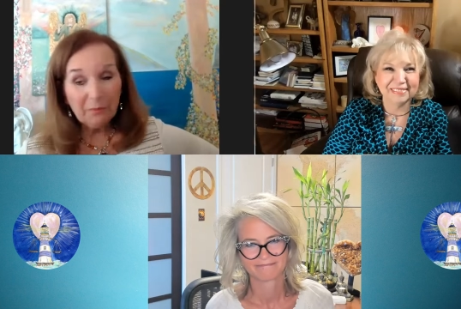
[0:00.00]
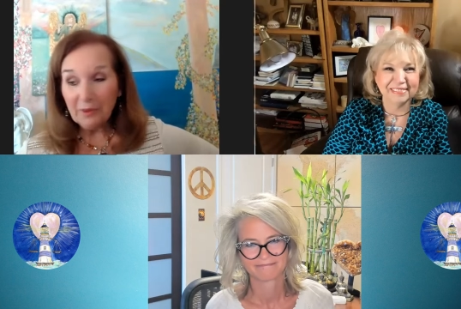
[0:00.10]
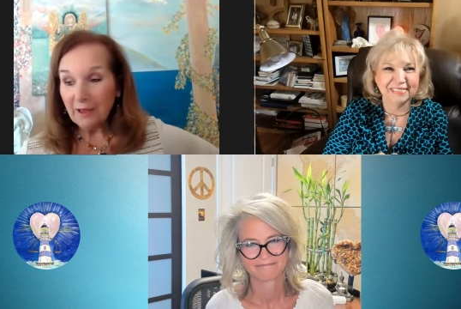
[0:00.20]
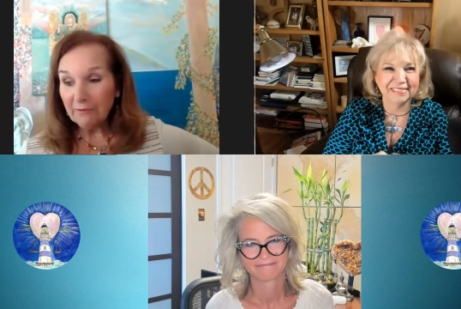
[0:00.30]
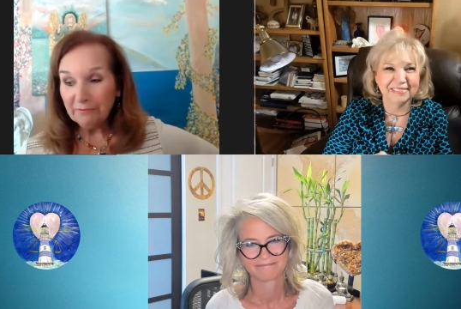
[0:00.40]

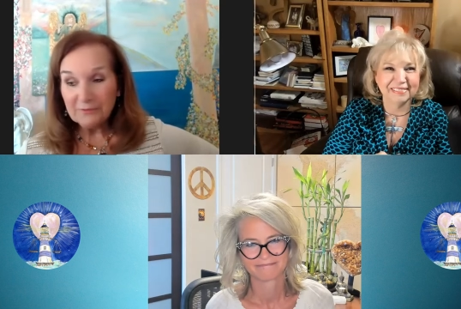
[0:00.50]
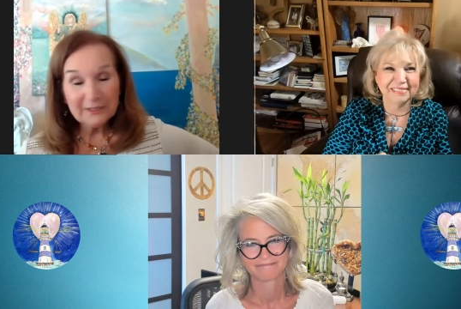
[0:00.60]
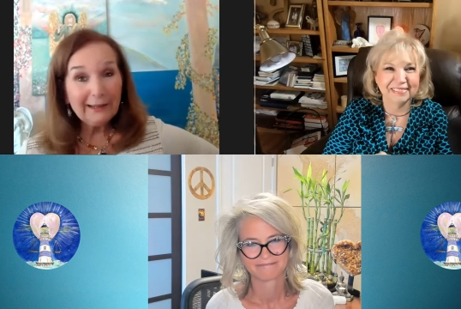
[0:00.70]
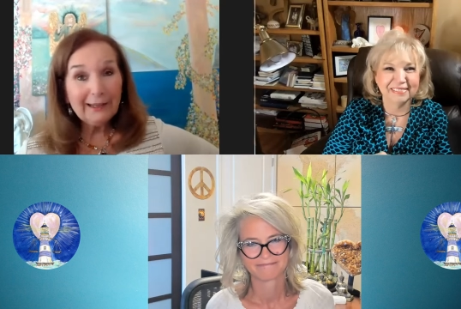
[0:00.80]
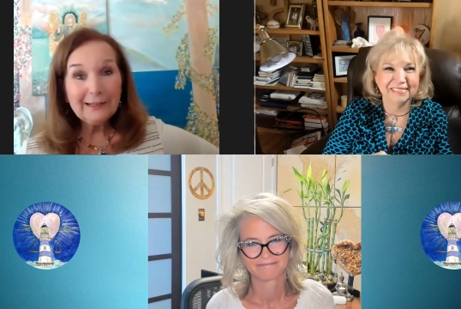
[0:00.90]
Speaker 1: a
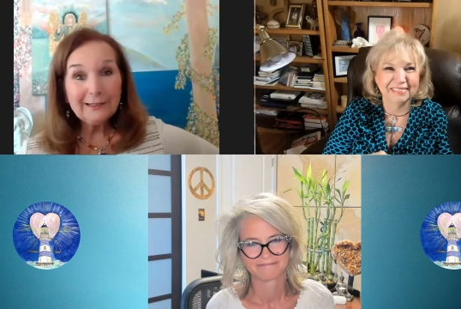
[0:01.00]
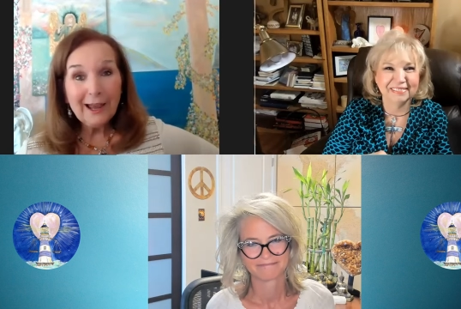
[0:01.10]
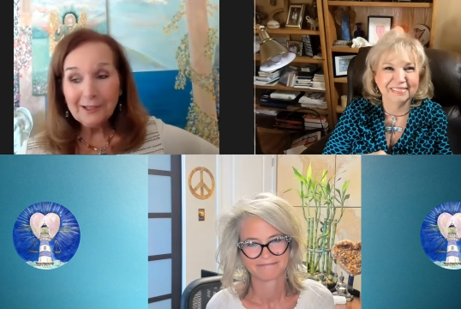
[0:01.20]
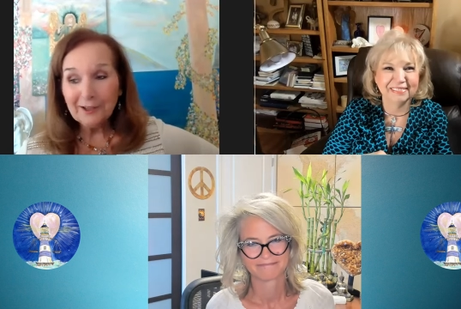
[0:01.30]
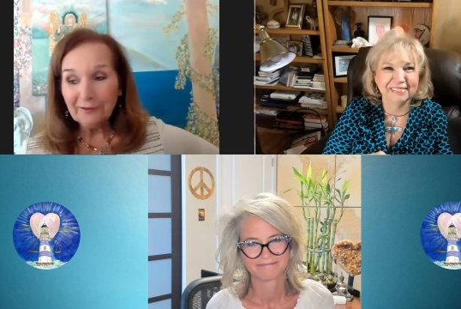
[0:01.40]
psychic
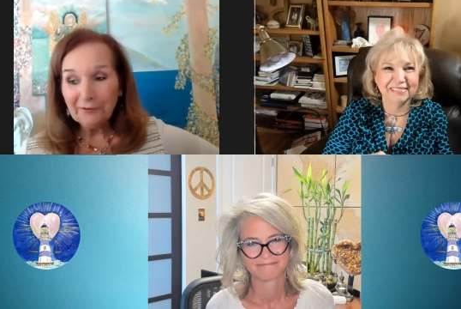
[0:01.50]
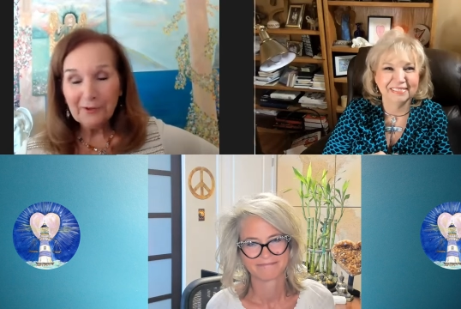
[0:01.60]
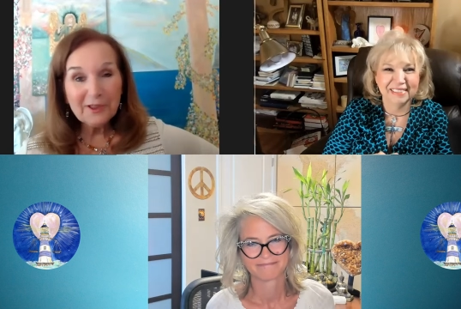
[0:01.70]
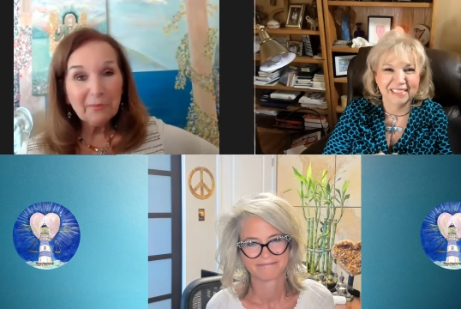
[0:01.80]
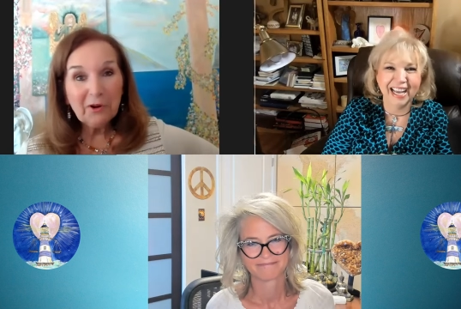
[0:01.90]
detective for
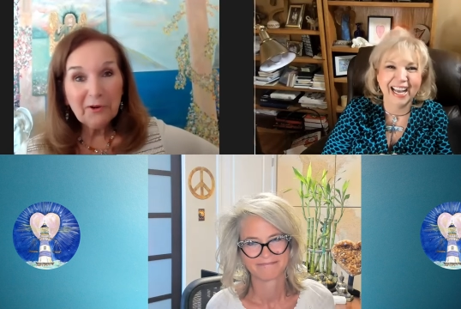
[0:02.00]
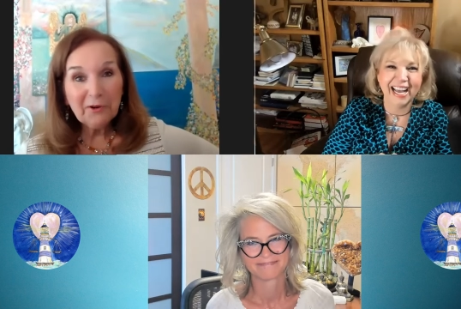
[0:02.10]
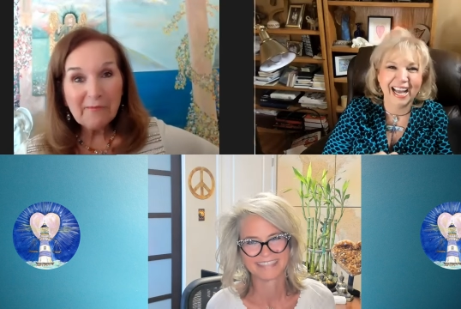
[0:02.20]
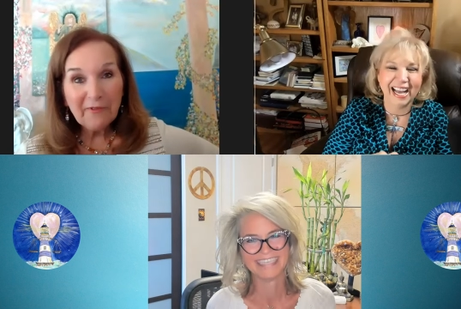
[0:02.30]
the program.